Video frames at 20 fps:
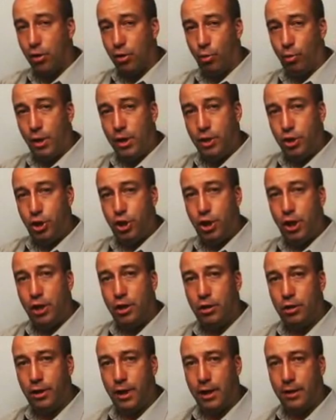the
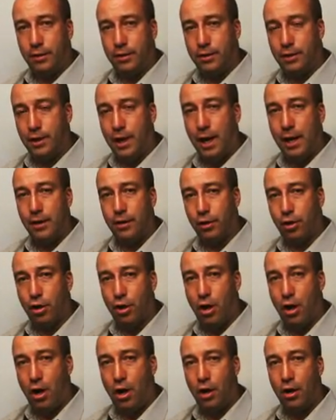windshield and the side of the
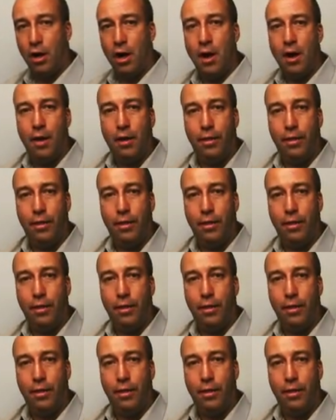car,